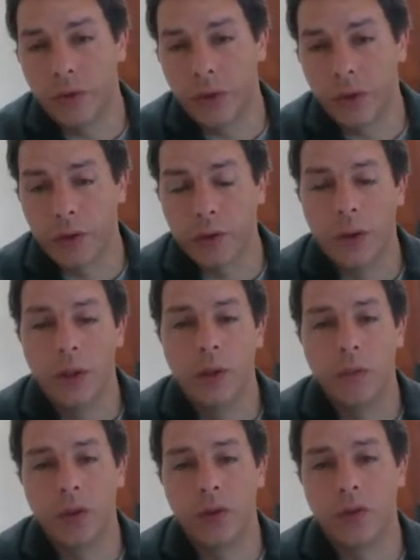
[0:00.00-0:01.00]
is
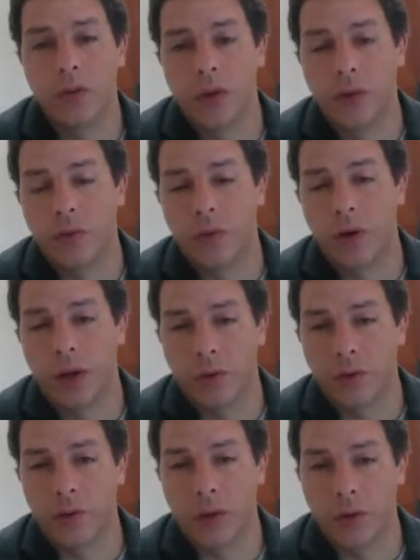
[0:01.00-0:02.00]
0.4
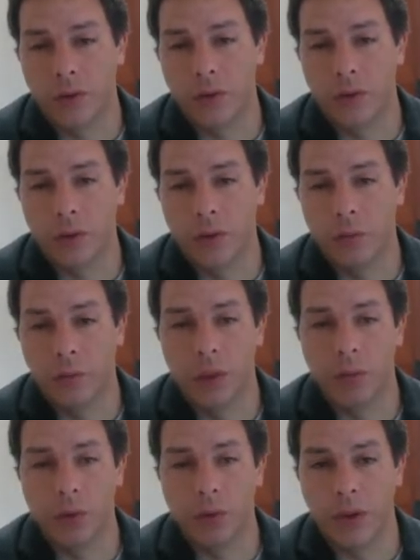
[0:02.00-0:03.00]
because there are
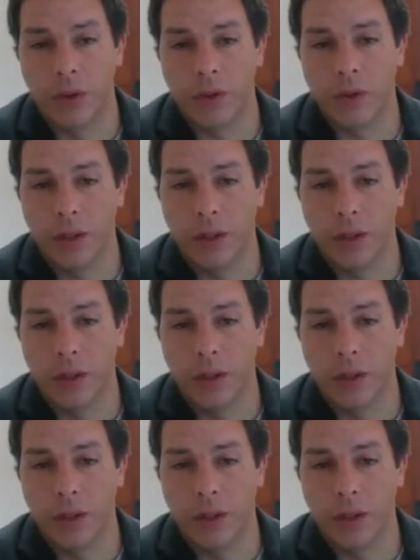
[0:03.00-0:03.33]
400,000